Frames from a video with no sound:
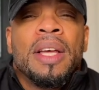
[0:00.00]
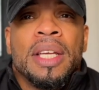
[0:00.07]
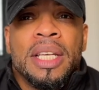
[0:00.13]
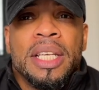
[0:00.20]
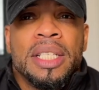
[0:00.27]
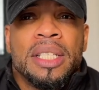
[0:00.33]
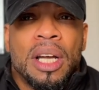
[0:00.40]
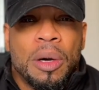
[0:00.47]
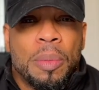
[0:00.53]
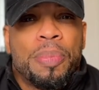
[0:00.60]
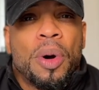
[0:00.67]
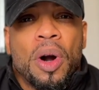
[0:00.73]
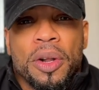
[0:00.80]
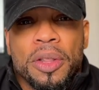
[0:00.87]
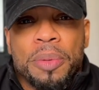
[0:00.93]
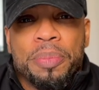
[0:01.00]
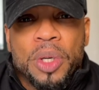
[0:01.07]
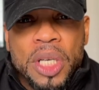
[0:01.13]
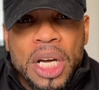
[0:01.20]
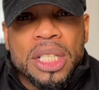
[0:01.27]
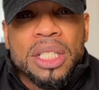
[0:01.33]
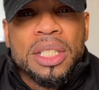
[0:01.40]
he's a part of the
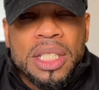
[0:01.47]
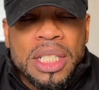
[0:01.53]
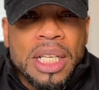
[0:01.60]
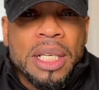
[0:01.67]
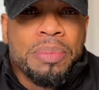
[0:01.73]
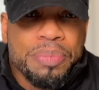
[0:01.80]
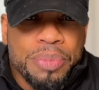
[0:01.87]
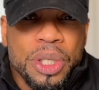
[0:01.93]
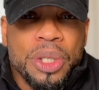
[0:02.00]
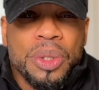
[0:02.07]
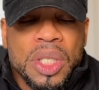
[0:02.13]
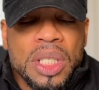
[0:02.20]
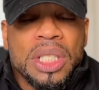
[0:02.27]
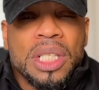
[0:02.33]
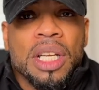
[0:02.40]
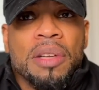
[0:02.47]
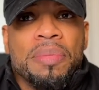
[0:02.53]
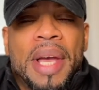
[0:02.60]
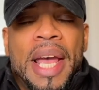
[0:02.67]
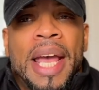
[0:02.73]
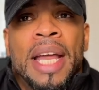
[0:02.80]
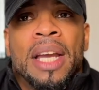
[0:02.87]
production team, producing team,
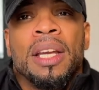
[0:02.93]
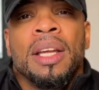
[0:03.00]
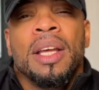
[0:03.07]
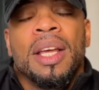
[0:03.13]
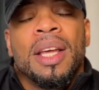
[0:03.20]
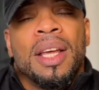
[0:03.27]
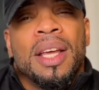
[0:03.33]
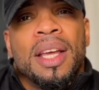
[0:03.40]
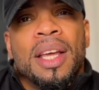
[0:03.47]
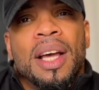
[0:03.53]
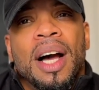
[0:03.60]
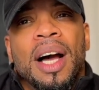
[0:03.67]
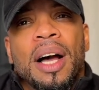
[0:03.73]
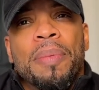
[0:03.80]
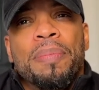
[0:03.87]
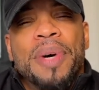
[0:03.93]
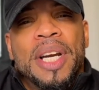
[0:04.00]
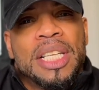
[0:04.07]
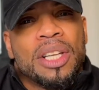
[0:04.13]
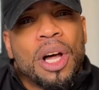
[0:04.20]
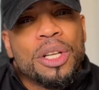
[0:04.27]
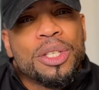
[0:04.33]
and um, but
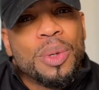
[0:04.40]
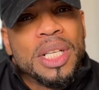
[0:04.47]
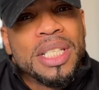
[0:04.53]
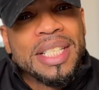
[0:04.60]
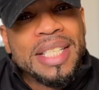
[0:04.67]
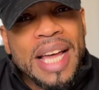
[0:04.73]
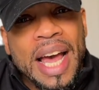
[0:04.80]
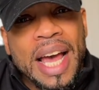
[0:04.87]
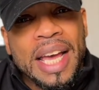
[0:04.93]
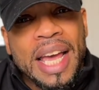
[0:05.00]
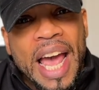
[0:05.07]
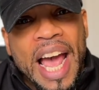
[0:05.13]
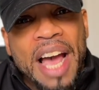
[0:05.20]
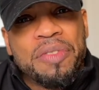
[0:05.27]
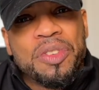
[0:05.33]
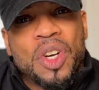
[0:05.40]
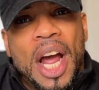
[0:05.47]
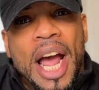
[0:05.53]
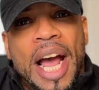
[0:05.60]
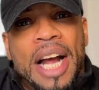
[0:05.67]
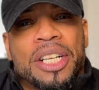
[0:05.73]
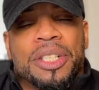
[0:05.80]
he's also a SAG after
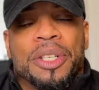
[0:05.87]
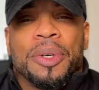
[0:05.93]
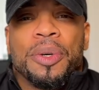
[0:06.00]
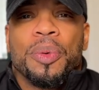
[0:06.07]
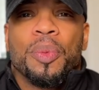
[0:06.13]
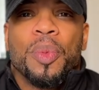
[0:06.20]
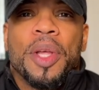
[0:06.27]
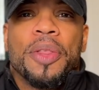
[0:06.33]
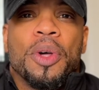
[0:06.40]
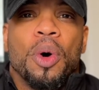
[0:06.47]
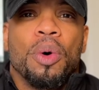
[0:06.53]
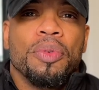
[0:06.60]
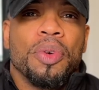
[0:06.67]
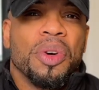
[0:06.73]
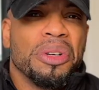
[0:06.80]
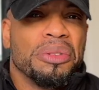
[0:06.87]
actor with over